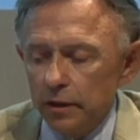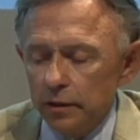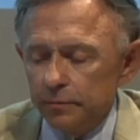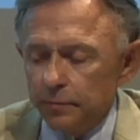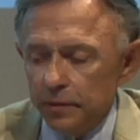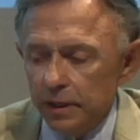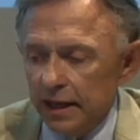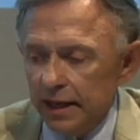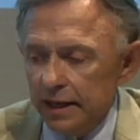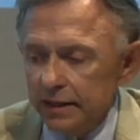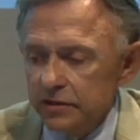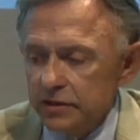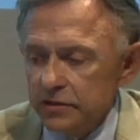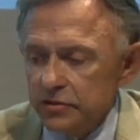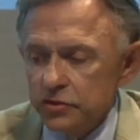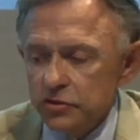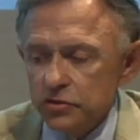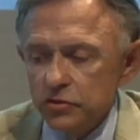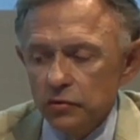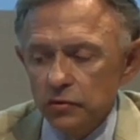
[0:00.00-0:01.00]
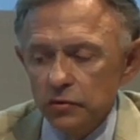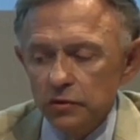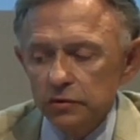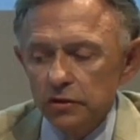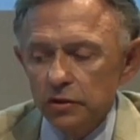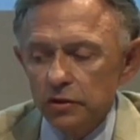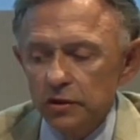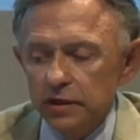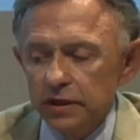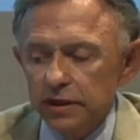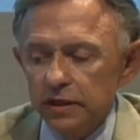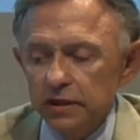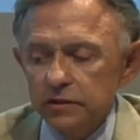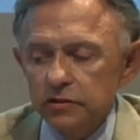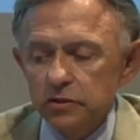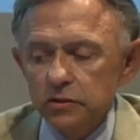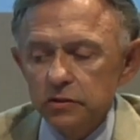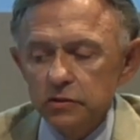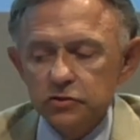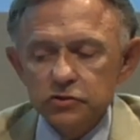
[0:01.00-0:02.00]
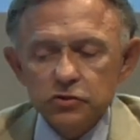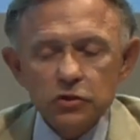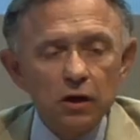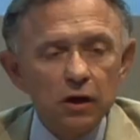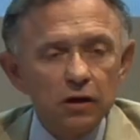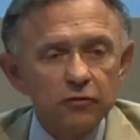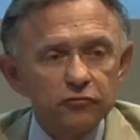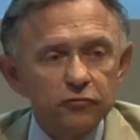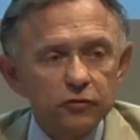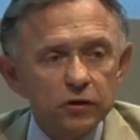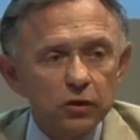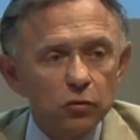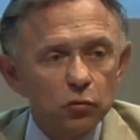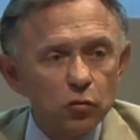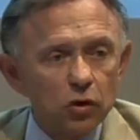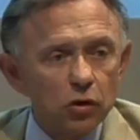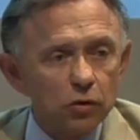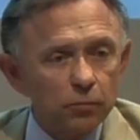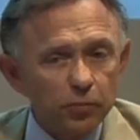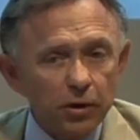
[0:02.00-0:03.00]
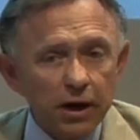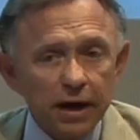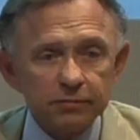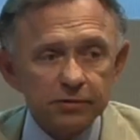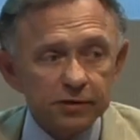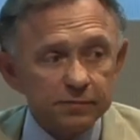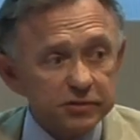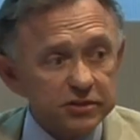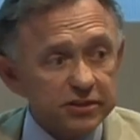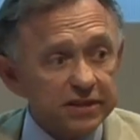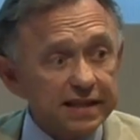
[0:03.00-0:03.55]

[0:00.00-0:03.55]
apply these school learning to solve real world problems,